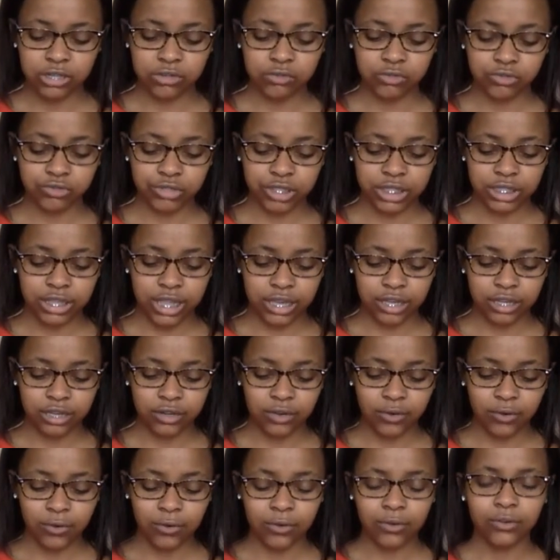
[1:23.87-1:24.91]
It was really, like, a
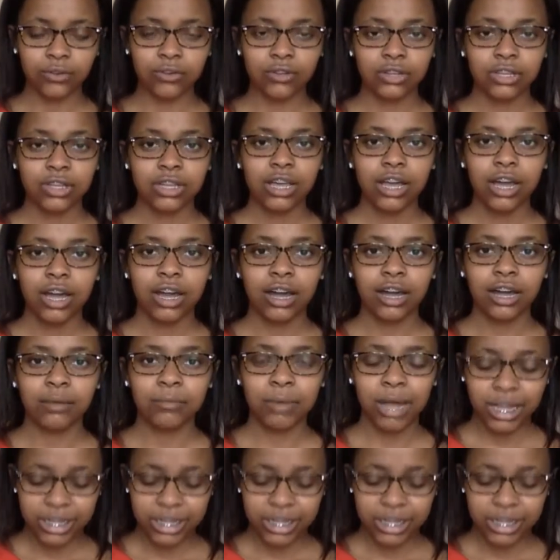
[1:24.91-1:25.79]
cool um,